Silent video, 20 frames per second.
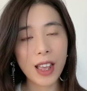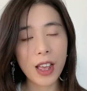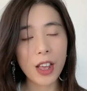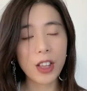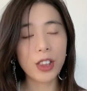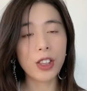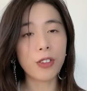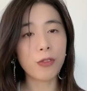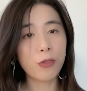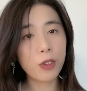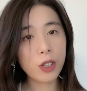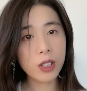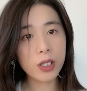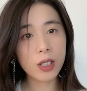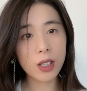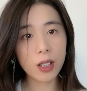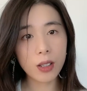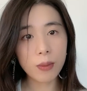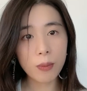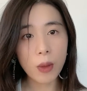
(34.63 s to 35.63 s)
The first
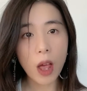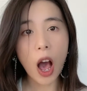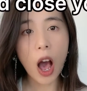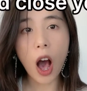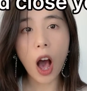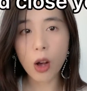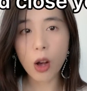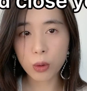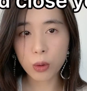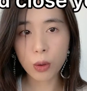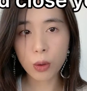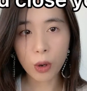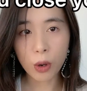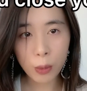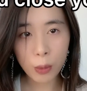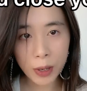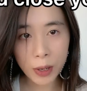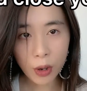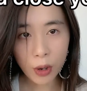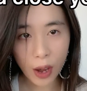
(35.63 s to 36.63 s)
thing, how to
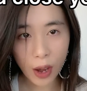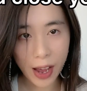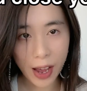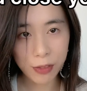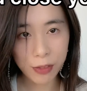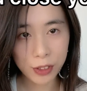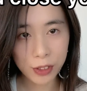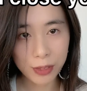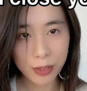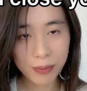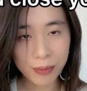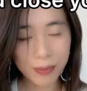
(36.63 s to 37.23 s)
open your iPhone.